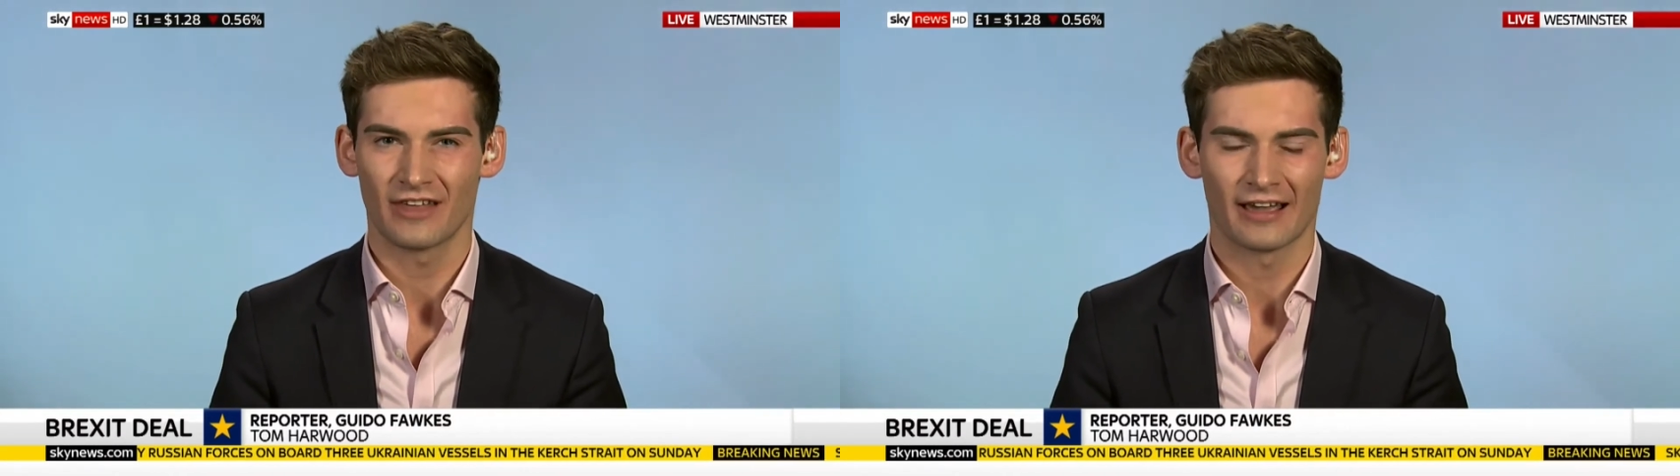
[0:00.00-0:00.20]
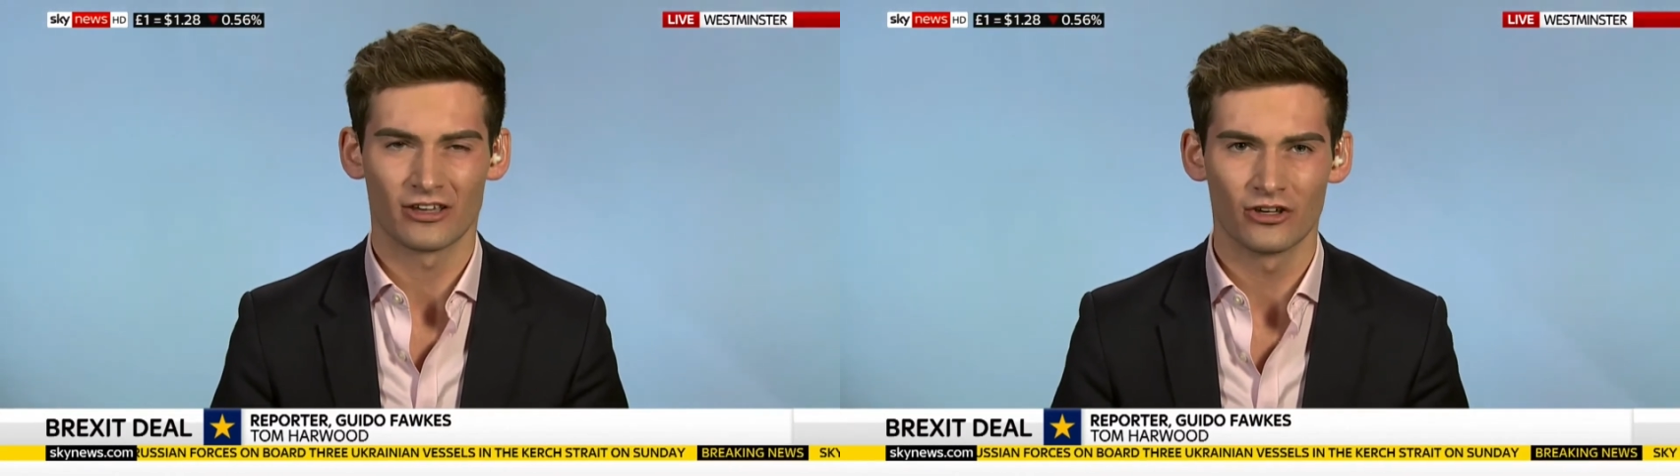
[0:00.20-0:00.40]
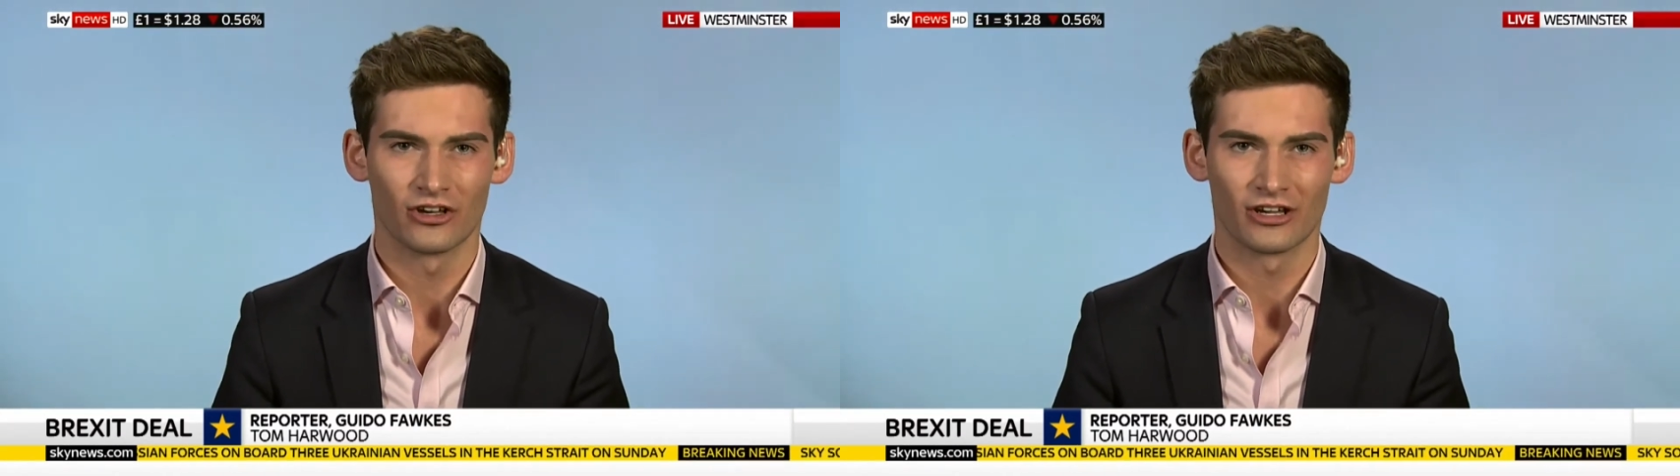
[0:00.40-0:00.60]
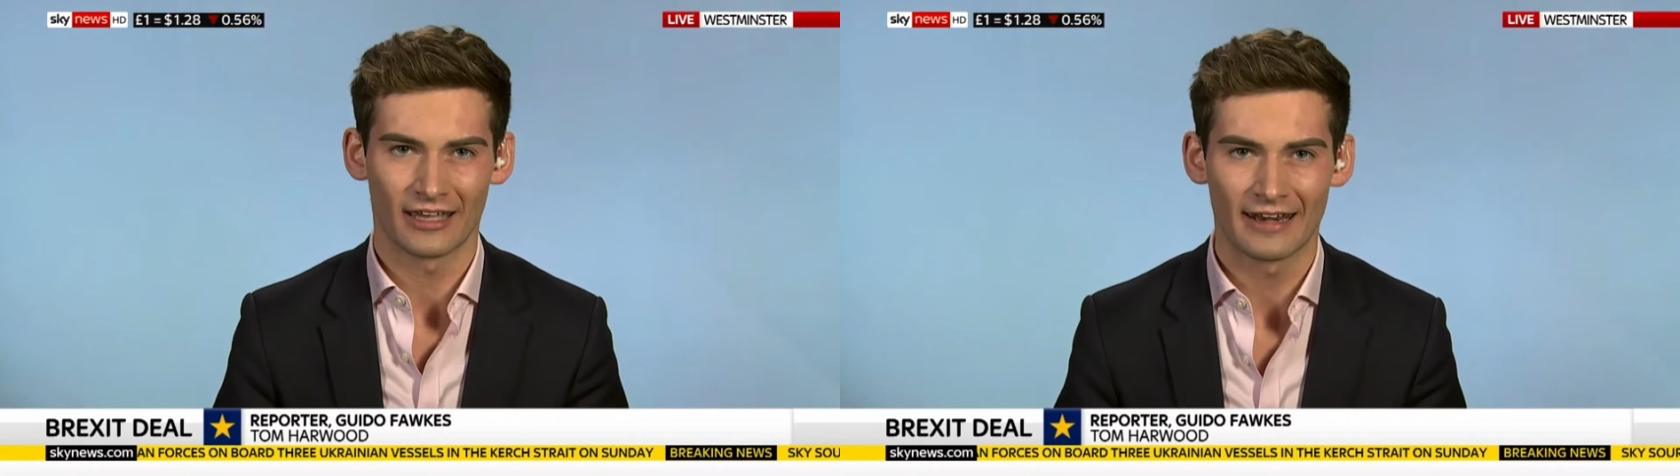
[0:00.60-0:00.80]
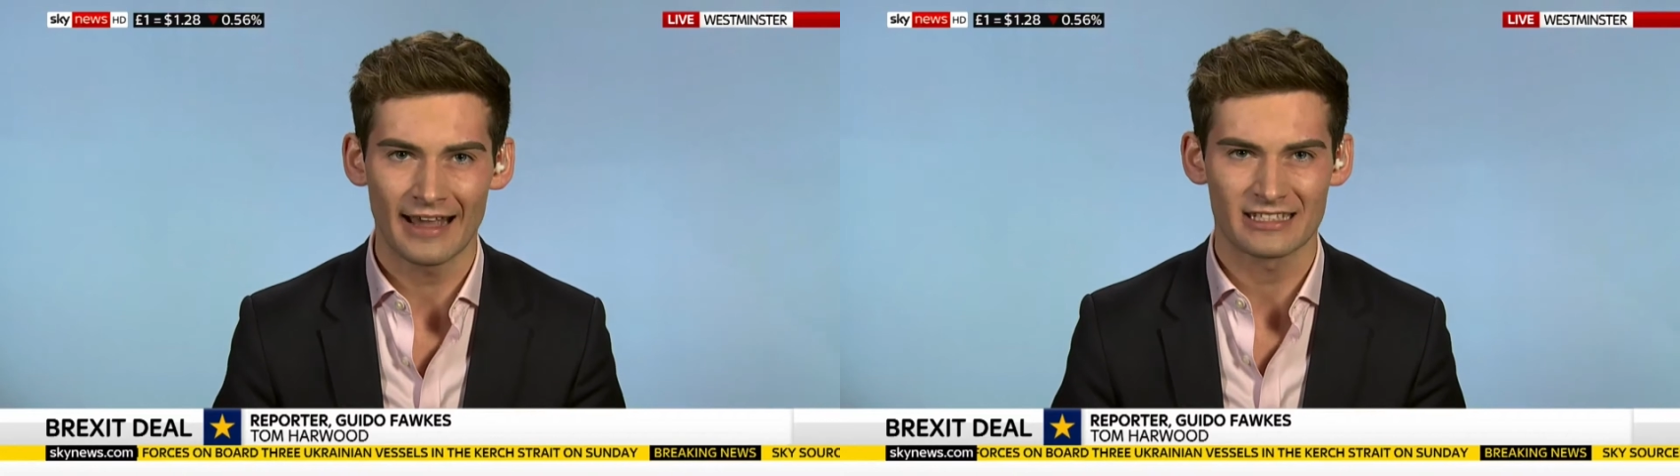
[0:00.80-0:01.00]
that good at
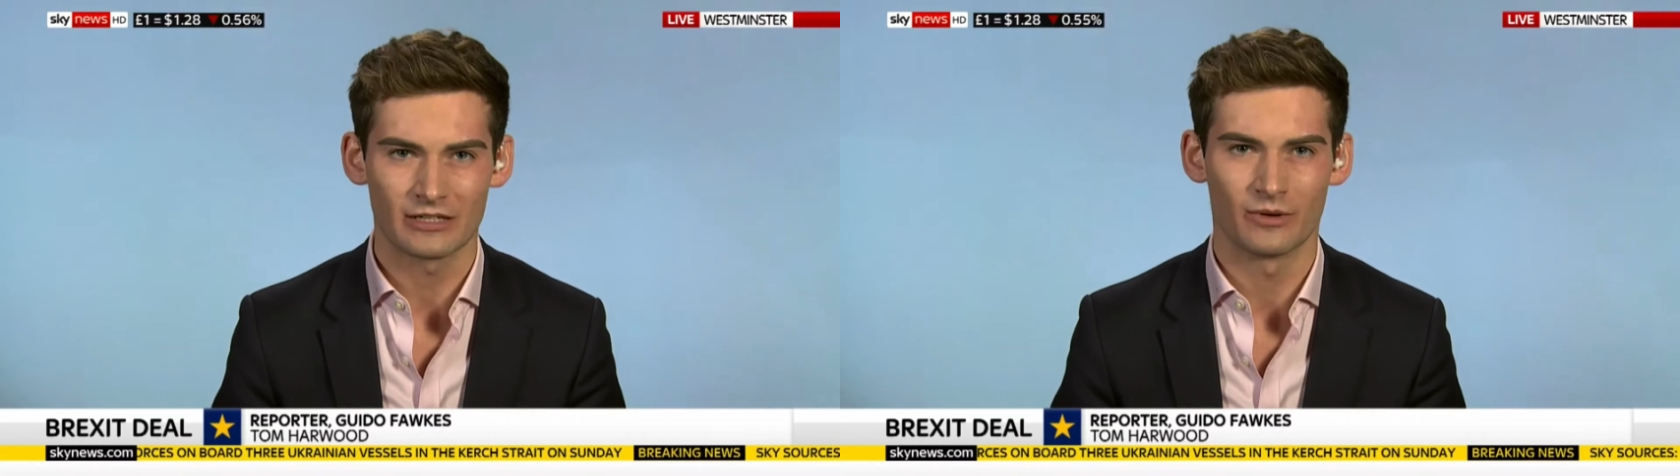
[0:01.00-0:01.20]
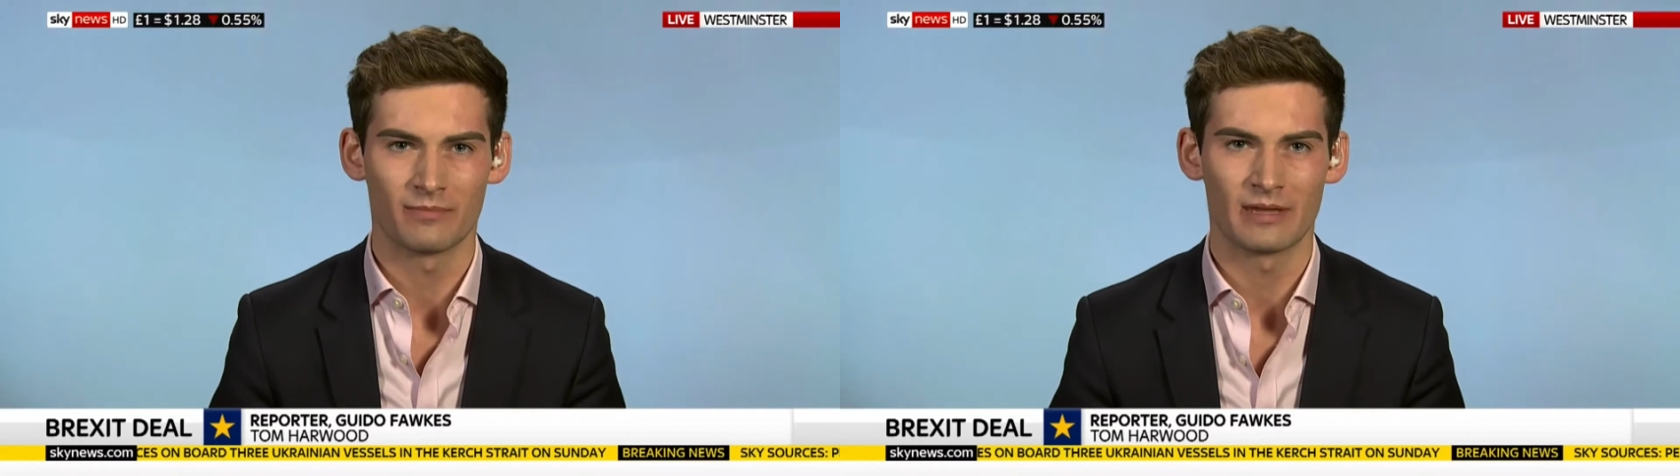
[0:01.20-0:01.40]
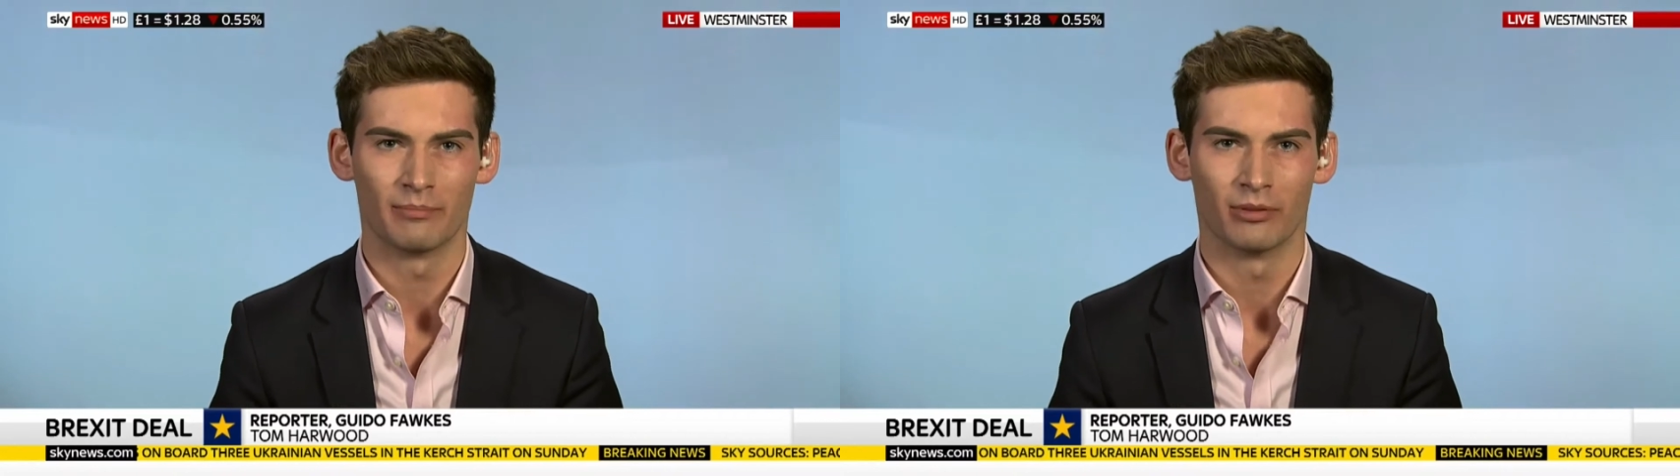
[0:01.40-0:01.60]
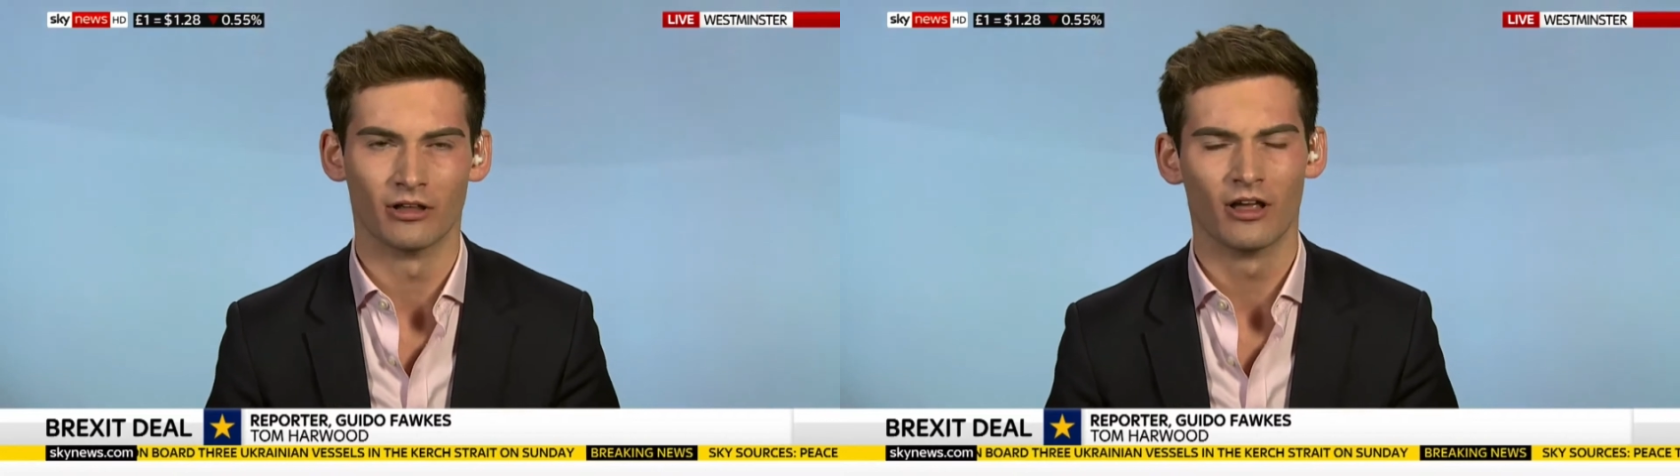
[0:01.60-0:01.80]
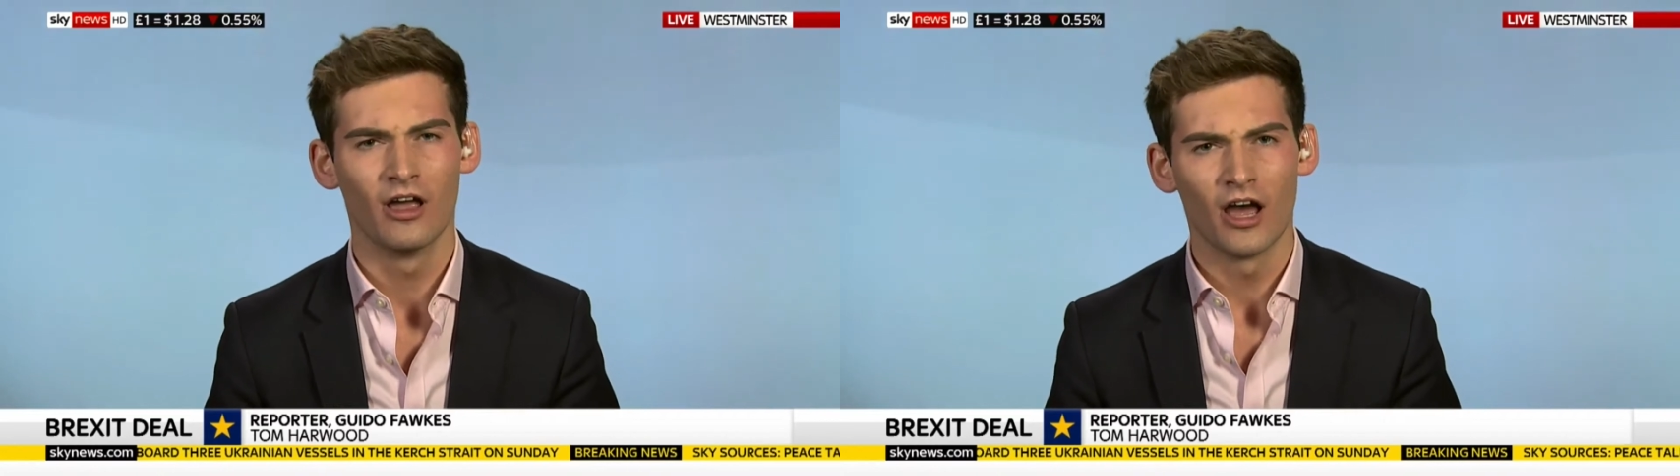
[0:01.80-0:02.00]
connecting with people,